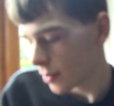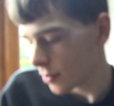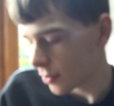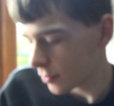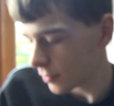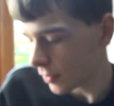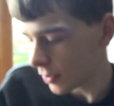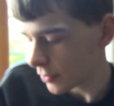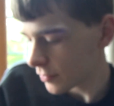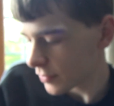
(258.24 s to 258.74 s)

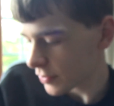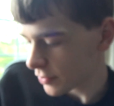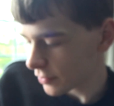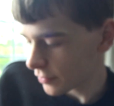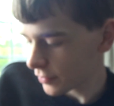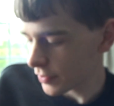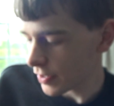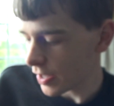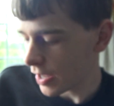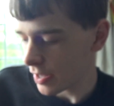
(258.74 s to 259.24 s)
although there's
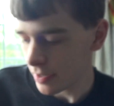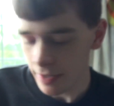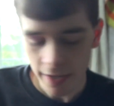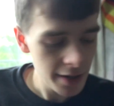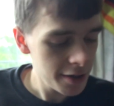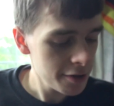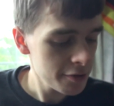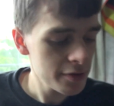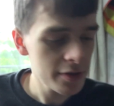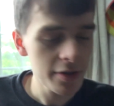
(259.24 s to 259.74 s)
nothing there
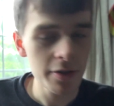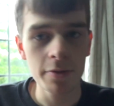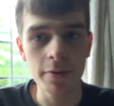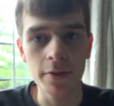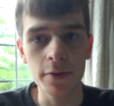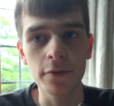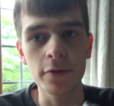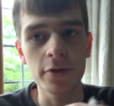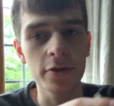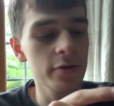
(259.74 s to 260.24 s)
now. So
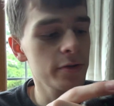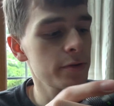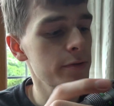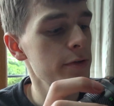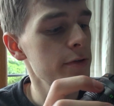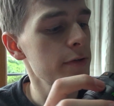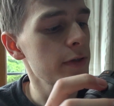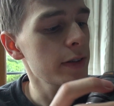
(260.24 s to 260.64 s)
if we screw